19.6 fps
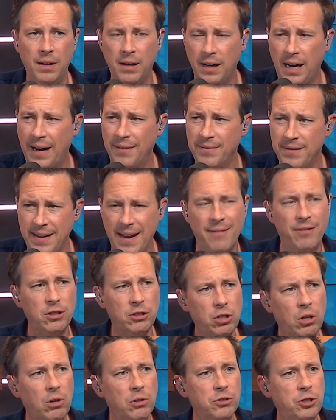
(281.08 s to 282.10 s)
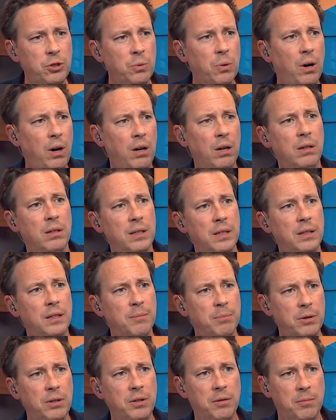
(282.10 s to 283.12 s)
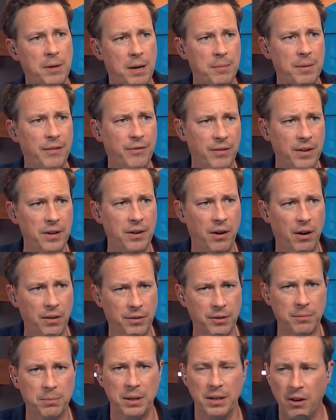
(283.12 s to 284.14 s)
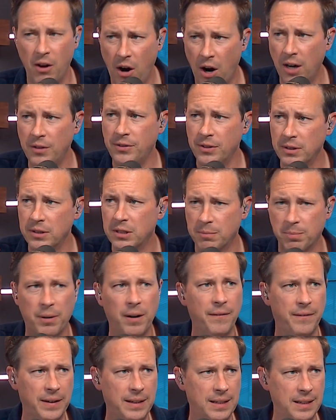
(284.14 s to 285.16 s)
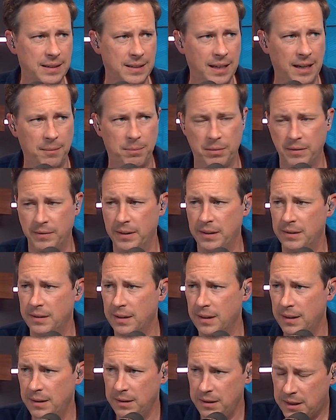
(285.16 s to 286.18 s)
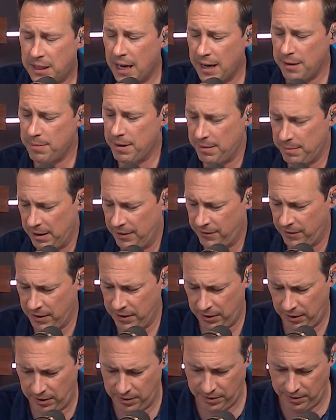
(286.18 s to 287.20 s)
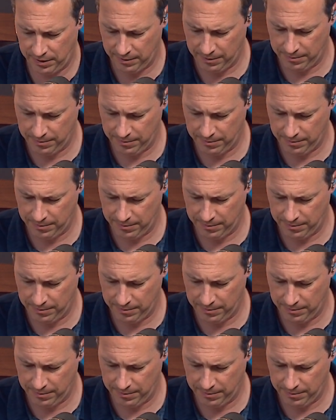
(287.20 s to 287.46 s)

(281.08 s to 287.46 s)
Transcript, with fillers: I've never told you all in the booth about my friend Arthur, but Arthur is a perfect example of this. Let me tell you about my friend Arthur.